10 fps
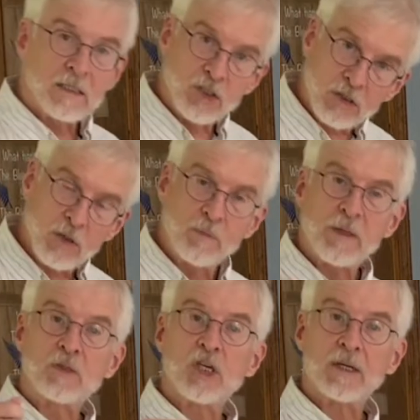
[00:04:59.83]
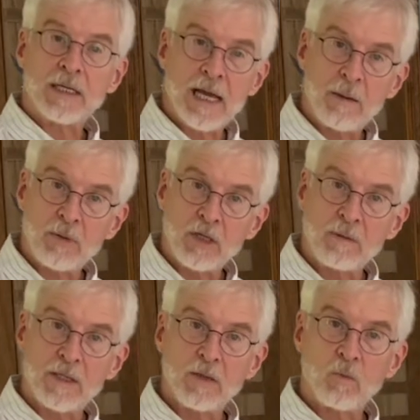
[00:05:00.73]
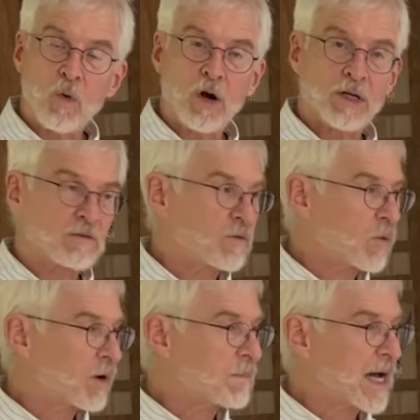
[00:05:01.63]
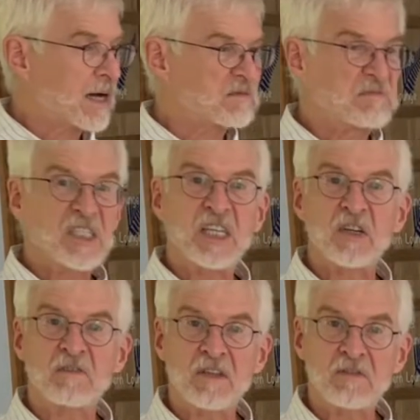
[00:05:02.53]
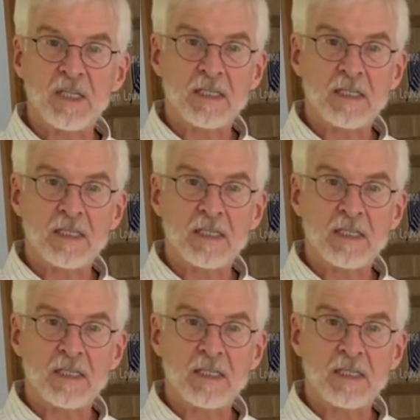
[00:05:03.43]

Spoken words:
scoop them gently out, put them in the water for about 10 or 15